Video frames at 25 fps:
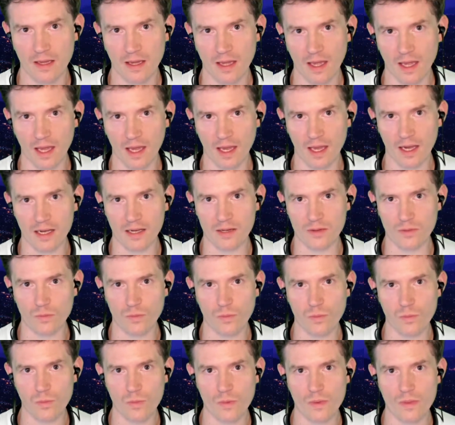And
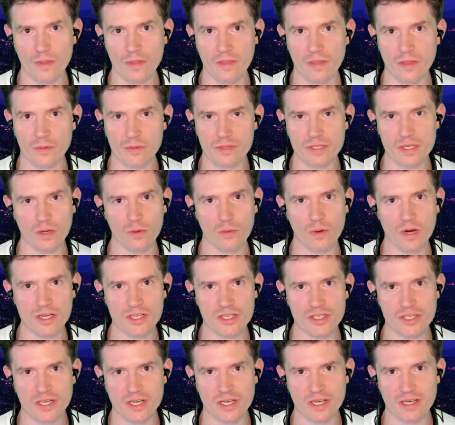there was a
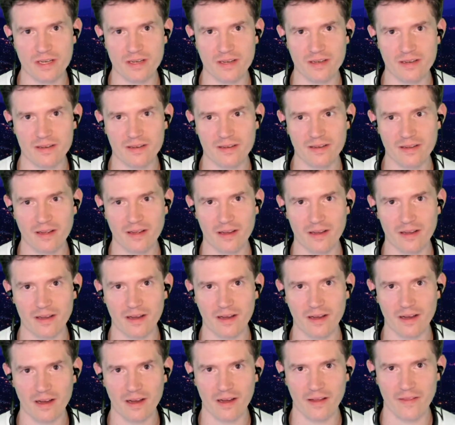question
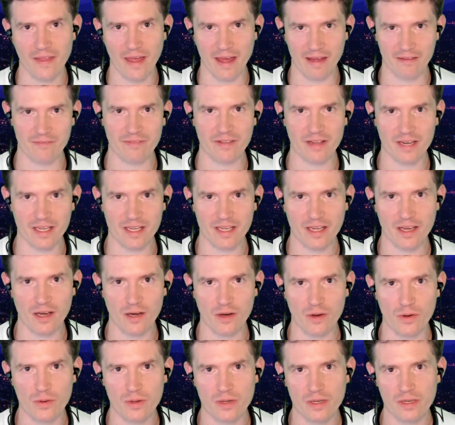on that
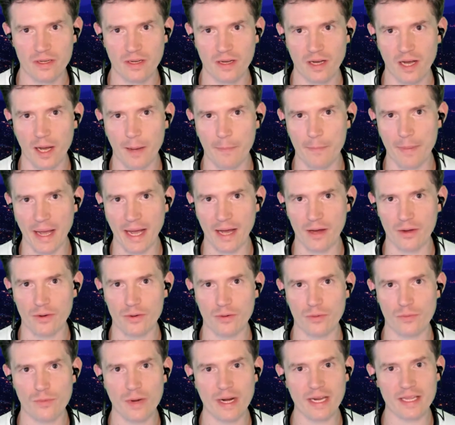video about
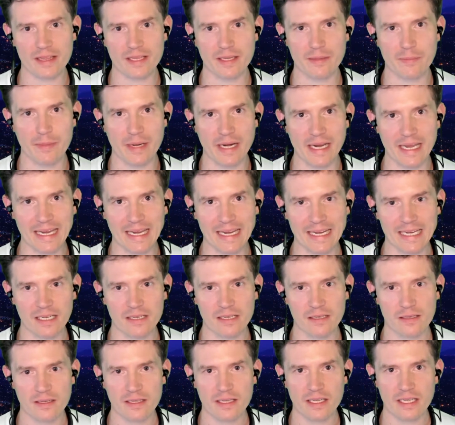rate limiting
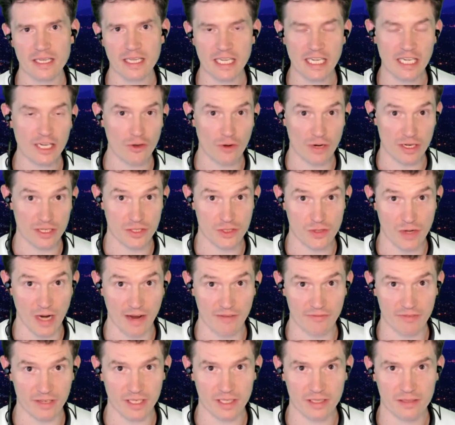egress
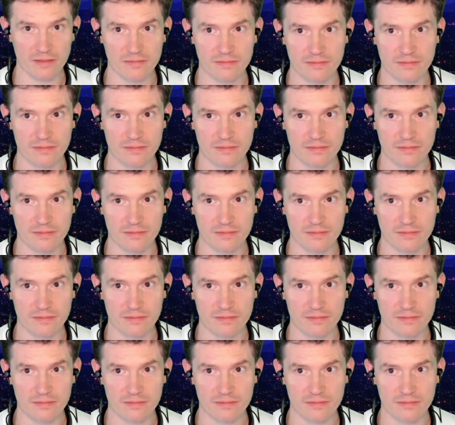traffic